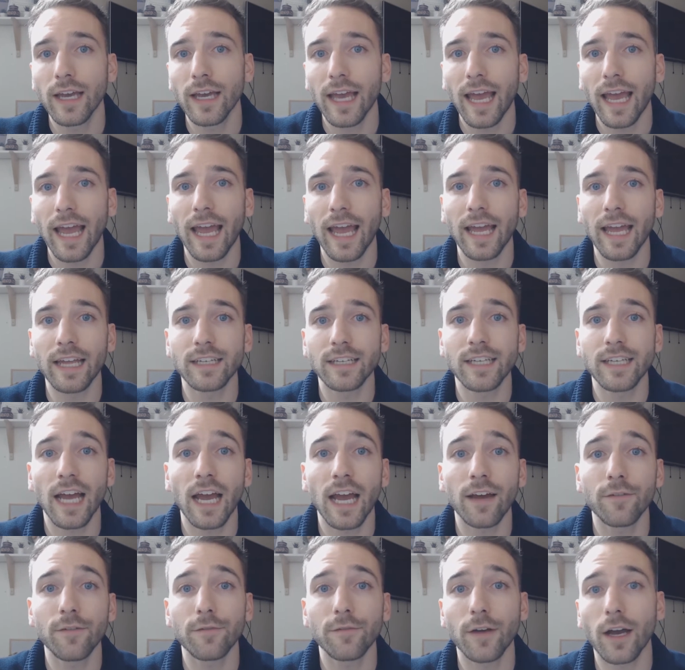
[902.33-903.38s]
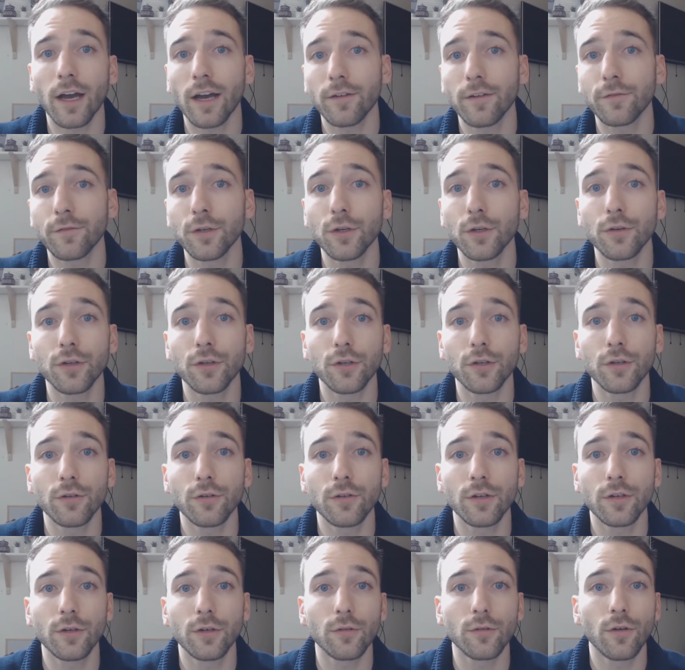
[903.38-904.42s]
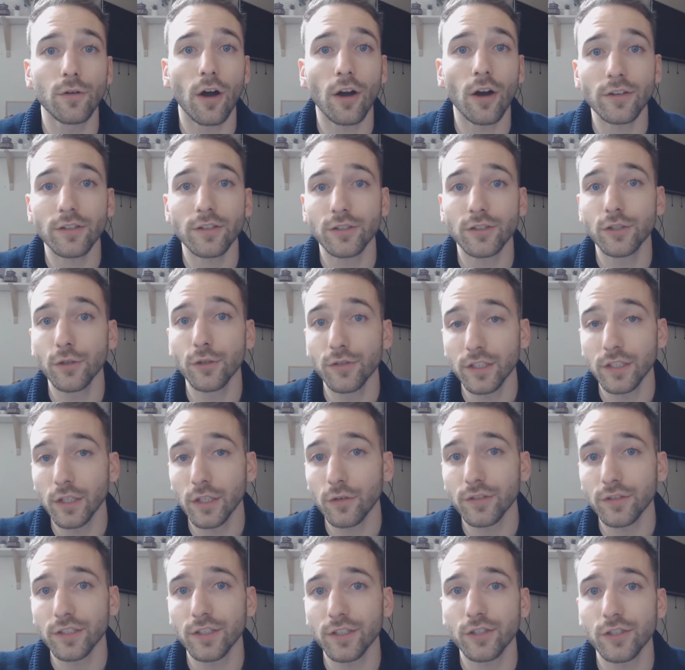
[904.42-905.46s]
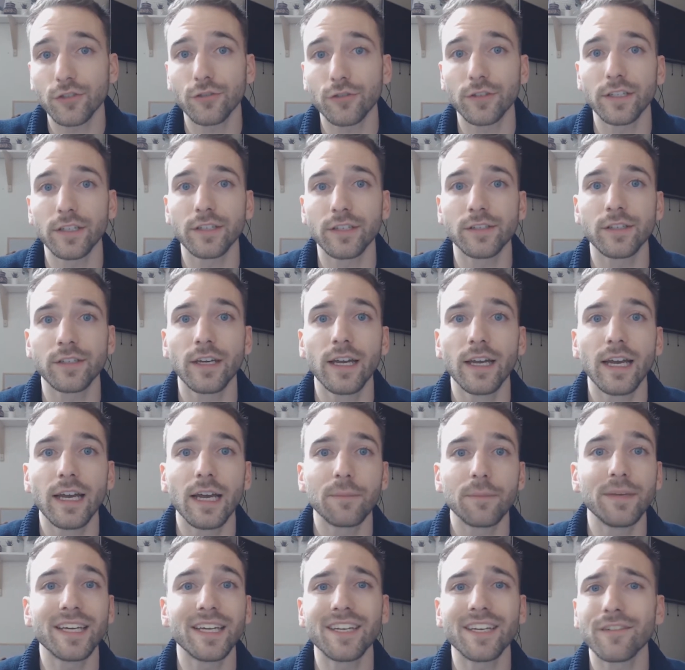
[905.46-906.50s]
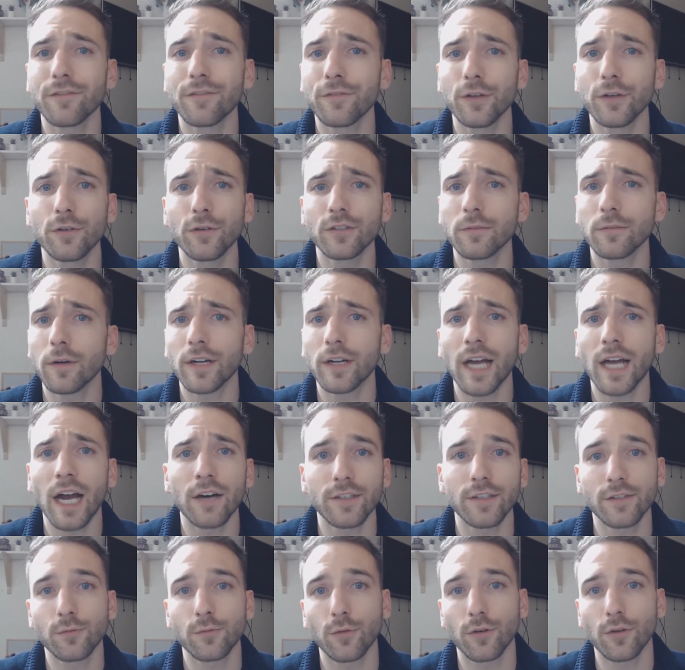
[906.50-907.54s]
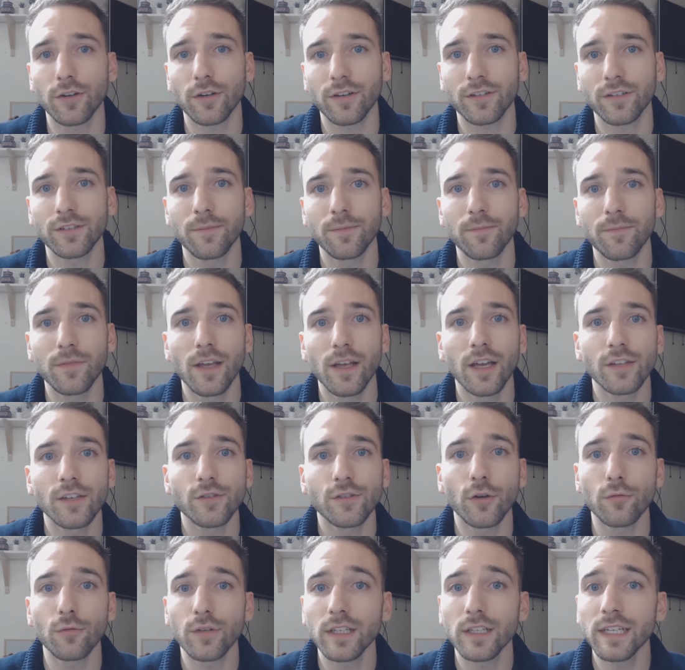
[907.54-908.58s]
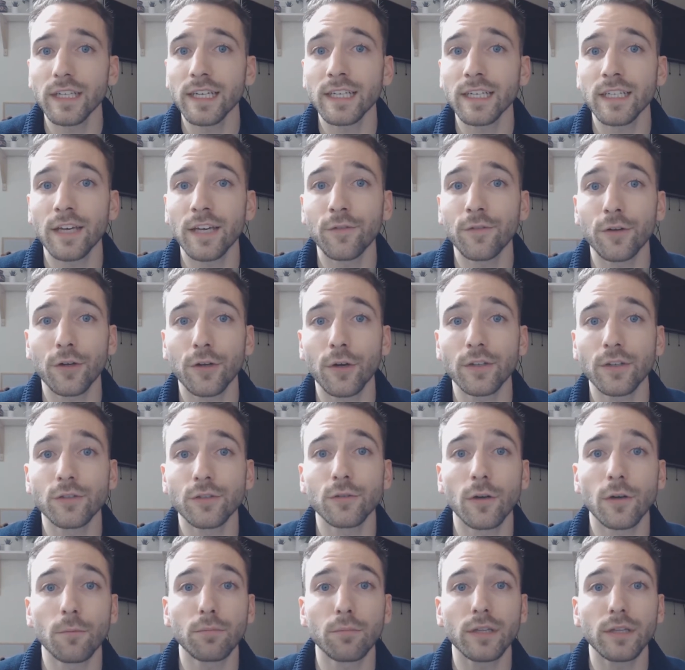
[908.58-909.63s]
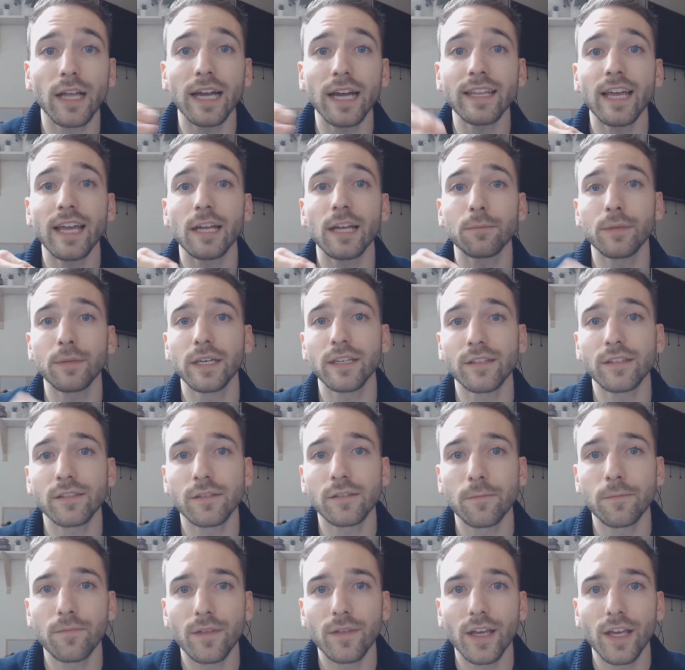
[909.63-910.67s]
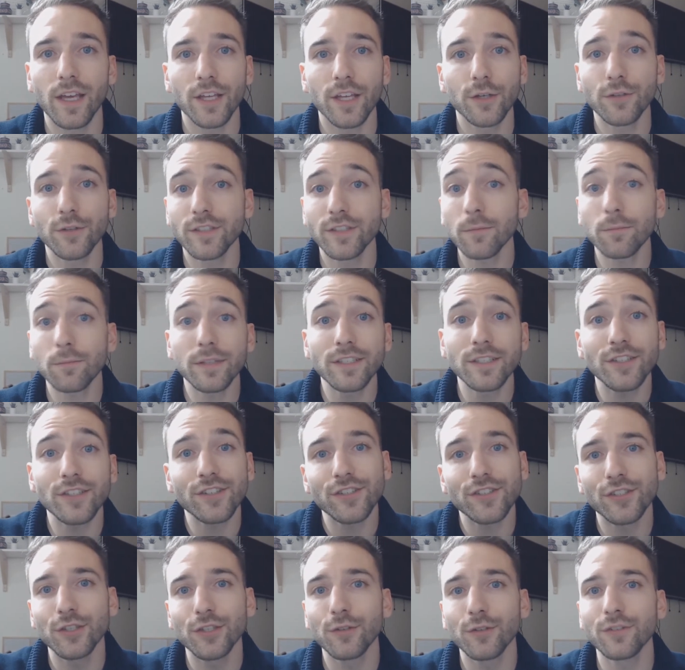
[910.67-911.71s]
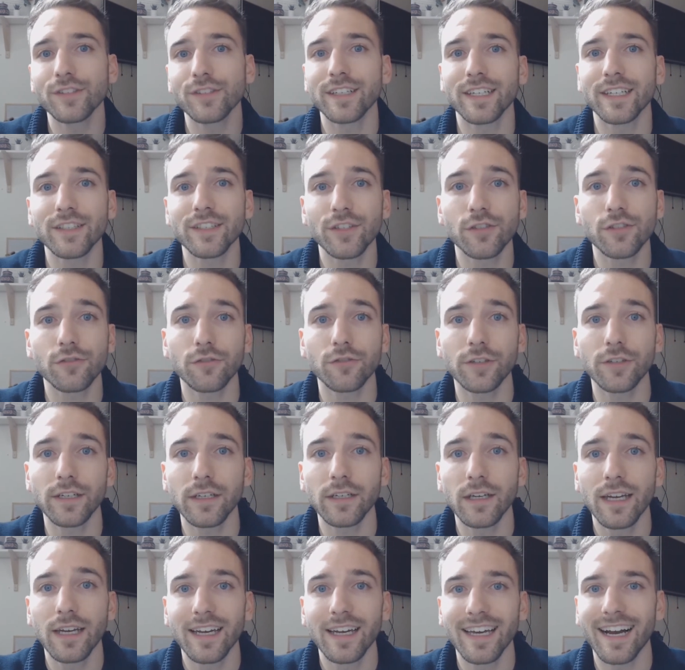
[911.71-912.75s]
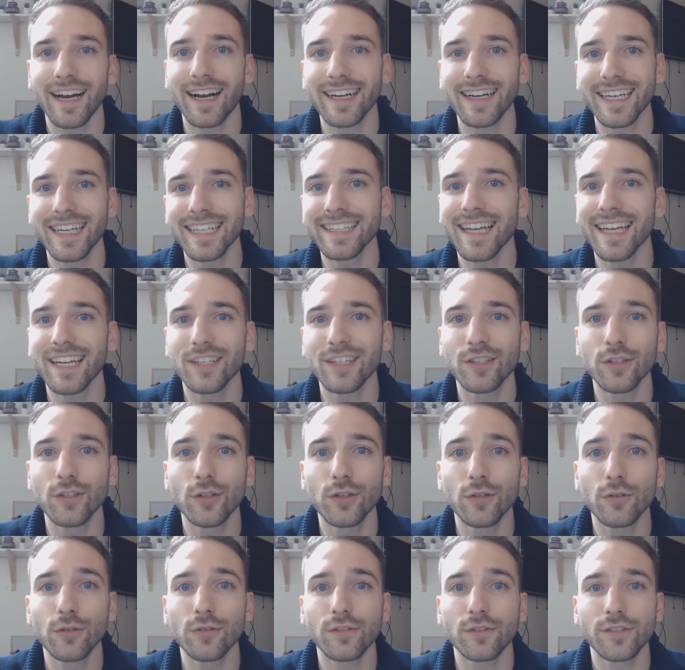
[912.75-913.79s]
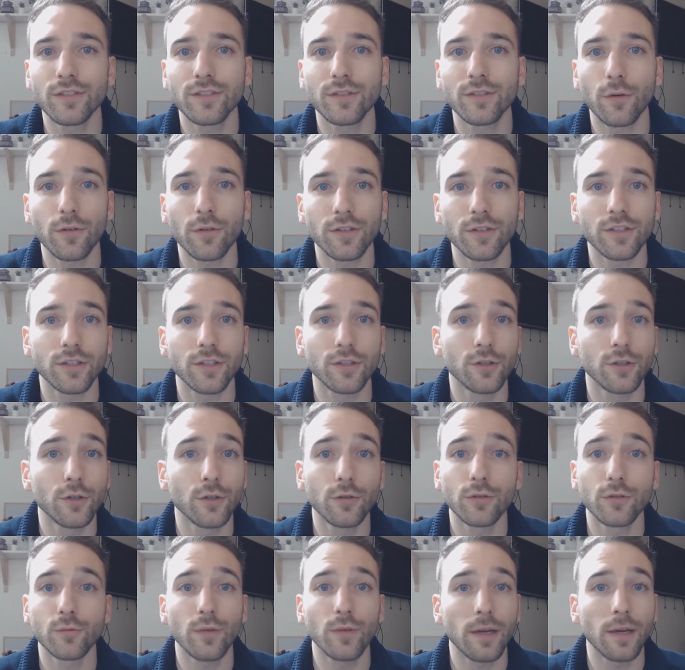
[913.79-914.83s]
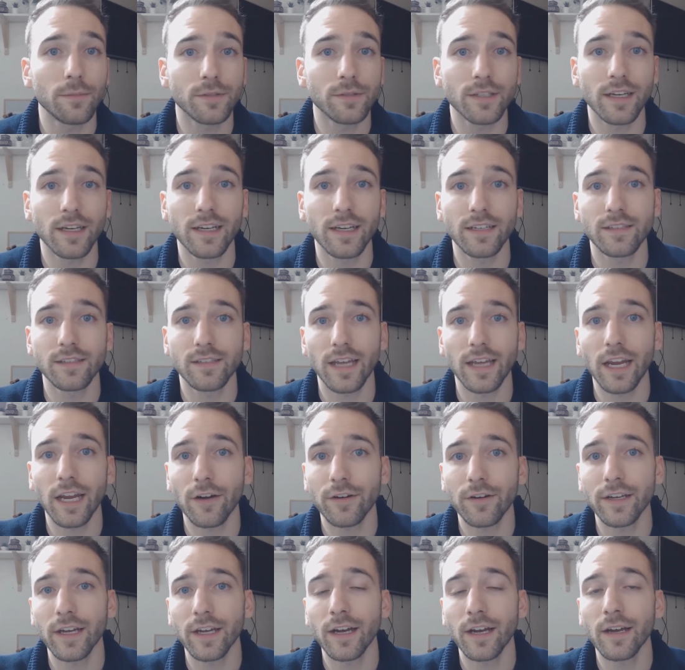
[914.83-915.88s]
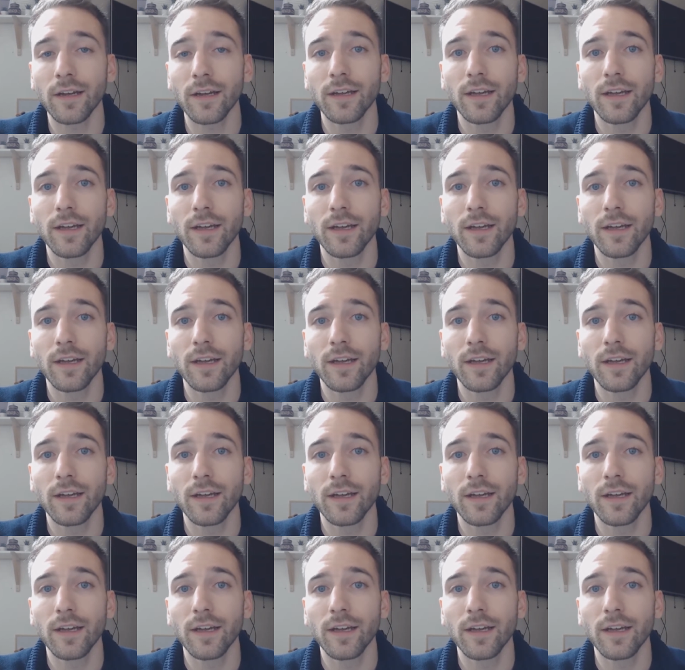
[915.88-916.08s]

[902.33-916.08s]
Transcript: and have a few of you who aren't choosing those industries be confused about how this works. So really, if you're going to apply that piece, you simply just choose the industry in that news source and news websites area